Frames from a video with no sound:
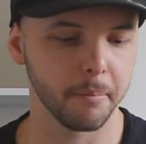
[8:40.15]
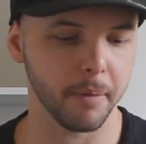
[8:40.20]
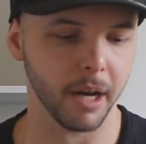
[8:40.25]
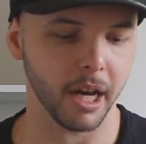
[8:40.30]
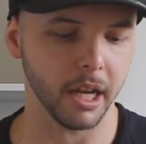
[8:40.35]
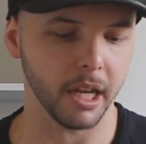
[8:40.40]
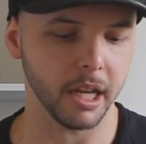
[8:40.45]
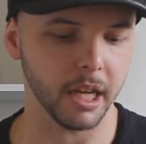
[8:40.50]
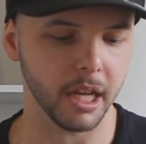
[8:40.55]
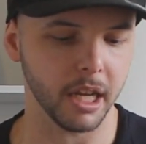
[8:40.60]

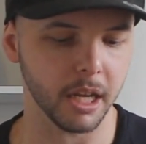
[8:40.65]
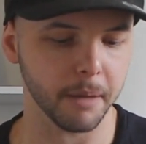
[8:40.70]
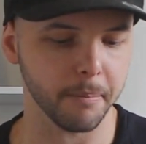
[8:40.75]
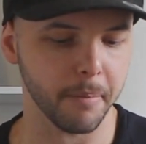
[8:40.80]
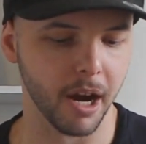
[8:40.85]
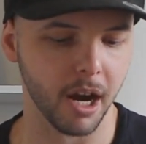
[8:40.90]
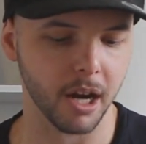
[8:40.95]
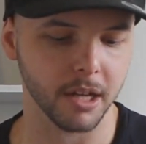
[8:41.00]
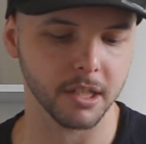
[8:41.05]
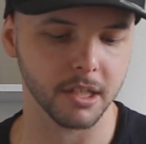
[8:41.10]
But in
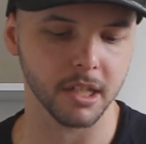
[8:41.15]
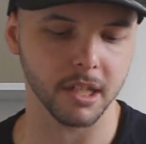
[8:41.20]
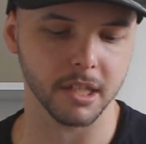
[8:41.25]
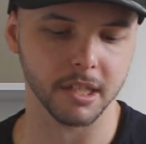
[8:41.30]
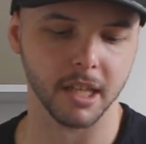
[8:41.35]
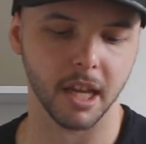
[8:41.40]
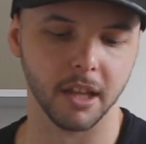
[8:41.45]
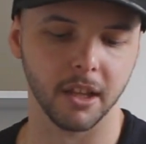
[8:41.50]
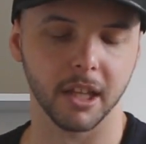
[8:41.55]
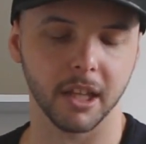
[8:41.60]
comparison
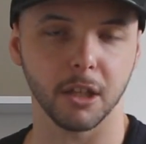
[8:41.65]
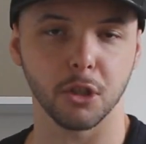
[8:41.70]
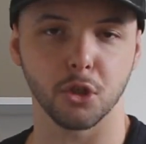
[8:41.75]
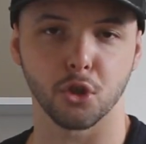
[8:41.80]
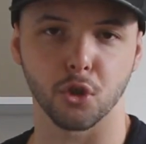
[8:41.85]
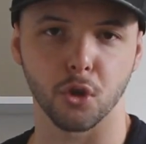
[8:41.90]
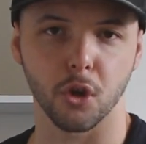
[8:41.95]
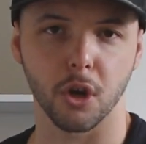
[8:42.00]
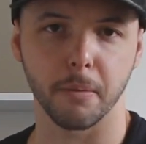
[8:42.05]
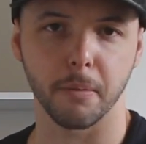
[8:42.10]
to say like a
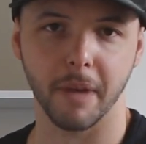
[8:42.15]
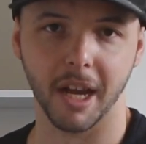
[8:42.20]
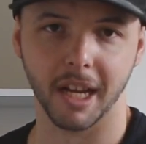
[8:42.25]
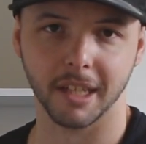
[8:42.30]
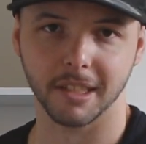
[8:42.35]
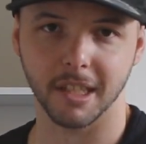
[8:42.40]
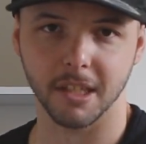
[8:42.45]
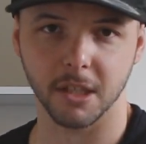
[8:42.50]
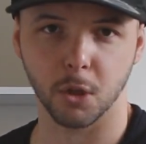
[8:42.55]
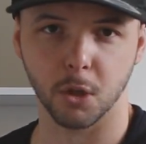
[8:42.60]

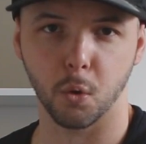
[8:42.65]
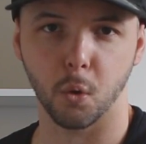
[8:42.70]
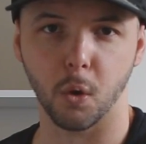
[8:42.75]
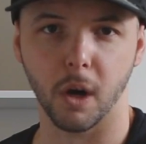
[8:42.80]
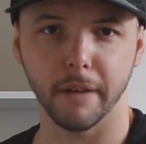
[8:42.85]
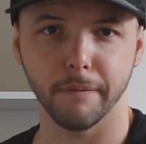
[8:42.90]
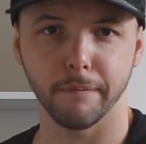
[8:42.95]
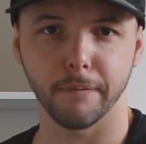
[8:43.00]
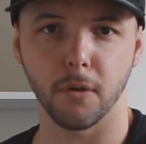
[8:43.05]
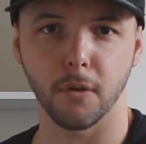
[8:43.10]
Duramax, it's
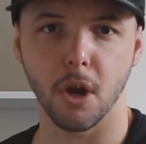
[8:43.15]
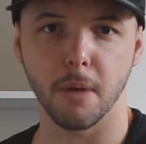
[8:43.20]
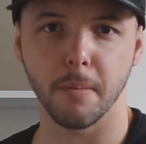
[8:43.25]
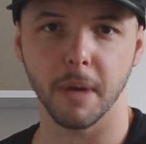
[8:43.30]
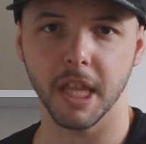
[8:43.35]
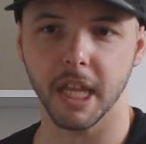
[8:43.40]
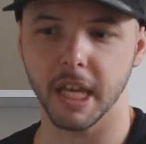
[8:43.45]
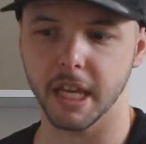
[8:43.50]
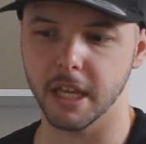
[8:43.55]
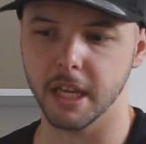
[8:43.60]
quite
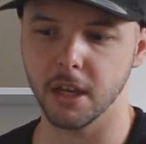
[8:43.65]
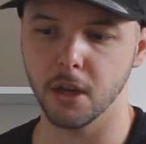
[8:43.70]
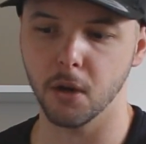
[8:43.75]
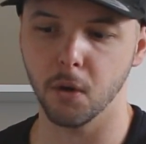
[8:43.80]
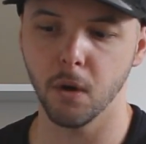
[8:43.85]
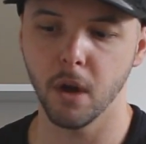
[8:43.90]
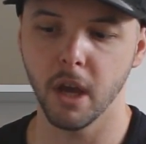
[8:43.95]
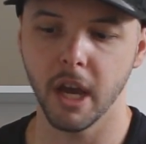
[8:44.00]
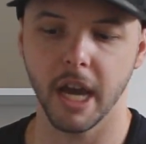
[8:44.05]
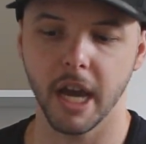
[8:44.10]
firm at the
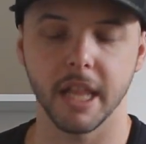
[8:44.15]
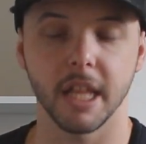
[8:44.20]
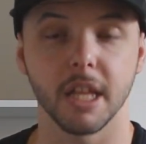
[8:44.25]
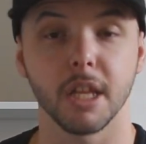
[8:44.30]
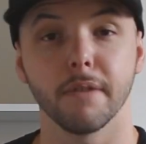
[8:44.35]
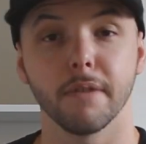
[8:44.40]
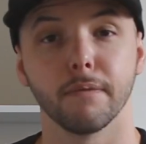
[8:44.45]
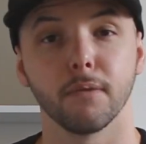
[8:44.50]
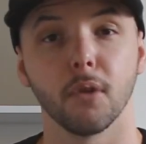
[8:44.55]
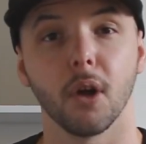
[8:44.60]
heel, and
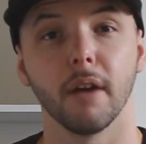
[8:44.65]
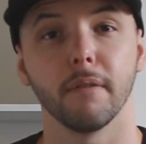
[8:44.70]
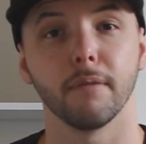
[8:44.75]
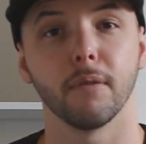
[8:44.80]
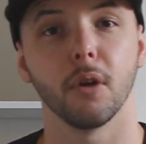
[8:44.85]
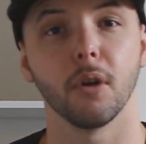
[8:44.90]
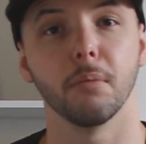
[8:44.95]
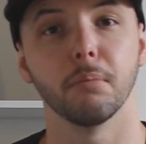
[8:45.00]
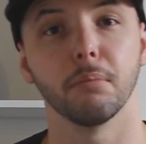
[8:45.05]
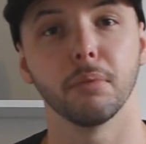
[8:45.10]
then your
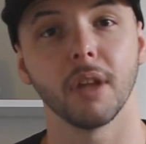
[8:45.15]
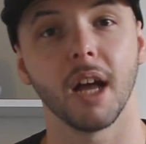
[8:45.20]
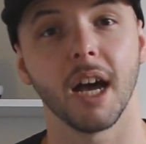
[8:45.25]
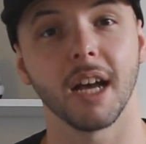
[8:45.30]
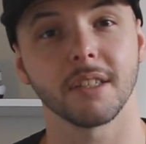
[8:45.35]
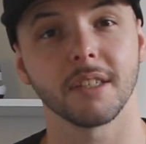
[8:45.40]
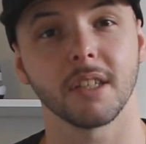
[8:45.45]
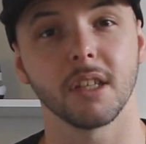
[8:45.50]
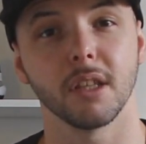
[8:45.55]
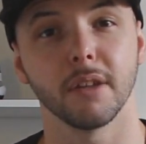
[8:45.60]
Flight Foam
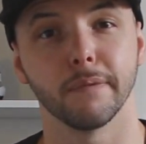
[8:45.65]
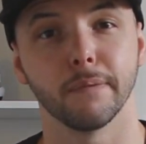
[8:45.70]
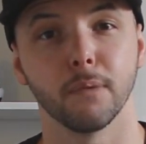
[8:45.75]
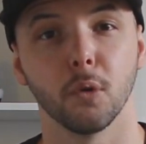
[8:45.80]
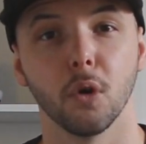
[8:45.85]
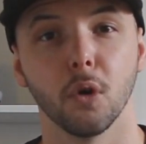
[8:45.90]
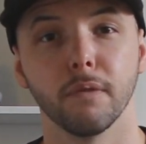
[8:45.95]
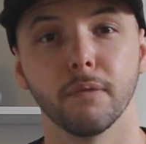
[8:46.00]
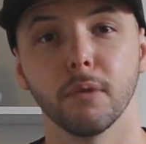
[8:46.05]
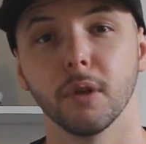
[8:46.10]
Blast in the
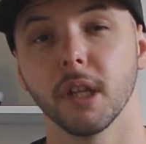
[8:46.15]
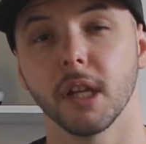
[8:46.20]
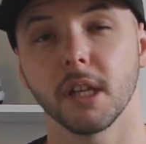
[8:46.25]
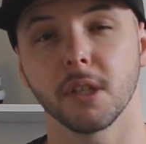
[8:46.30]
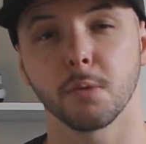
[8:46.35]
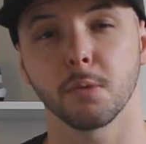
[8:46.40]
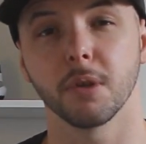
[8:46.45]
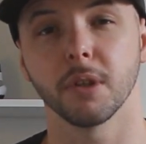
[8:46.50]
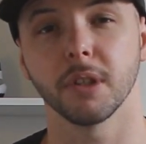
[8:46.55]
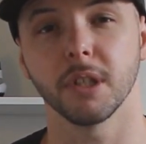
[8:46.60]
forefoot
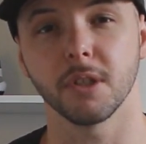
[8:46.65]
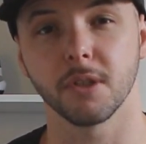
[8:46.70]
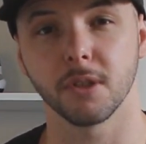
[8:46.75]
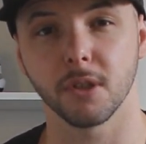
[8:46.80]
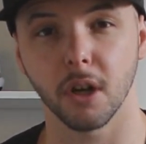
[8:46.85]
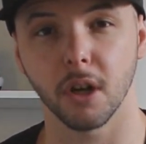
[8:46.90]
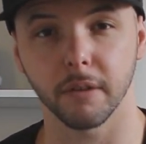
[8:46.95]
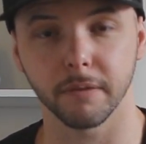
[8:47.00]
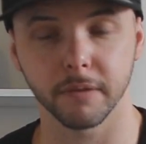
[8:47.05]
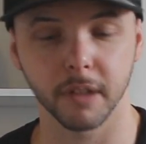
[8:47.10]
that's really
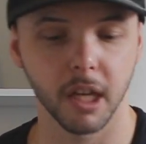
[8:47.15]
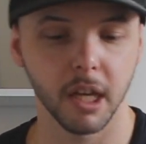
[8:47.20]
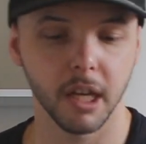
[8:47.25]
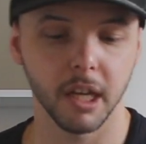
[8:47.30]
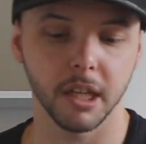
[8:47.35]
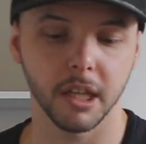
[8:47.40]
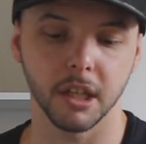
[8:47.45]
soft,